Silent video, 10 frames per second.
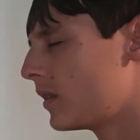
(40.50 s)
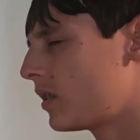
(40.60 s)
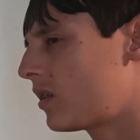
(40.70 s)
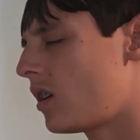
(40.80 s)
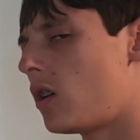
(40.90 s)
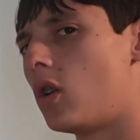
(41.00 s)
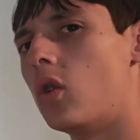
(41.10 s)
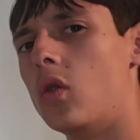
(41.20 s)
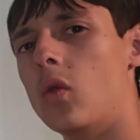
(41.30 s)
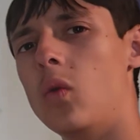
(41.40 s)

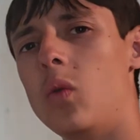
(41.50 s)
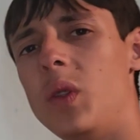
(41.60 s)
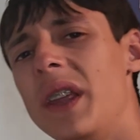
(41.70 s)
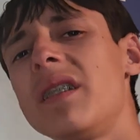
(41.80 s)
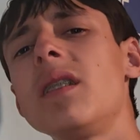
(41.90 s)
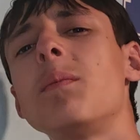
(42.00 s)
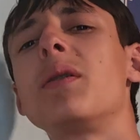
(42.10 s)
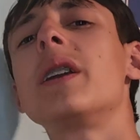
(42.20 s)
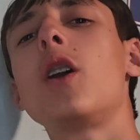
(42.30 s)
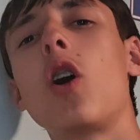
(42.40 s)
So, this is a
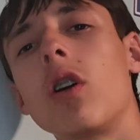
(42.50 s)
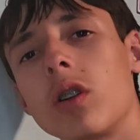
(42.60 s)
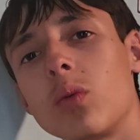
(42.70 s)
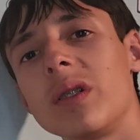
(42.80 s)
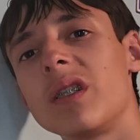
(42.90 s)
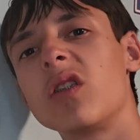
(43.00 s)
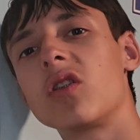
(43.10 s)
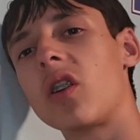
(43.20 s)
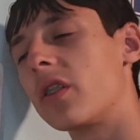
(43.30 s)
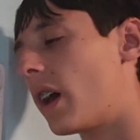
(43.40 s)
pretty hard one to
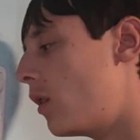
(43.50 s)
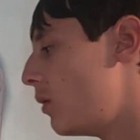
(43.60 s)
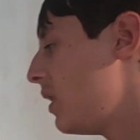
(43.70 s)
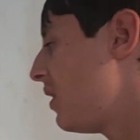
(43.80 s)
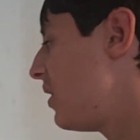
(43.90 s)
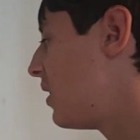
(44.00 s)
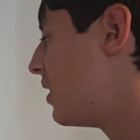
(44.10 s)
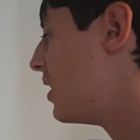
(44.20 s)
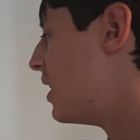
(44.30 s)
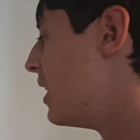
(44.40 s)
start out with,
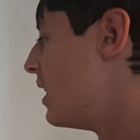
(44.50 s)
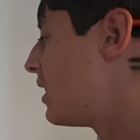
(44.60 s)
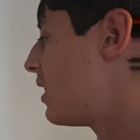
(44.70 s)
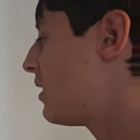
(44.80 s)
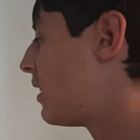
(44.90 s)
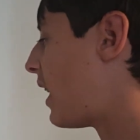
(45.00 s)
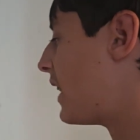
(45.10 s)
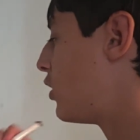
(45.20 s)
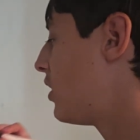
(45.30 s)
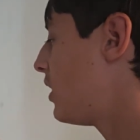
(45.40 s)
because
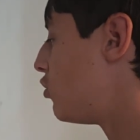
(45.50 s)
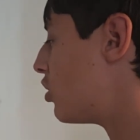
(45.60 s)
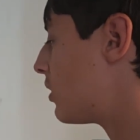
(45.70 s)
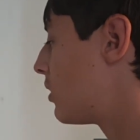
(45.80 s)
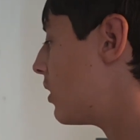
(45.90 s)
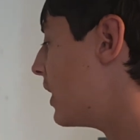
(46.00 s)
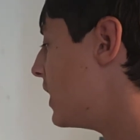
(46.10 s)
I couldn't just,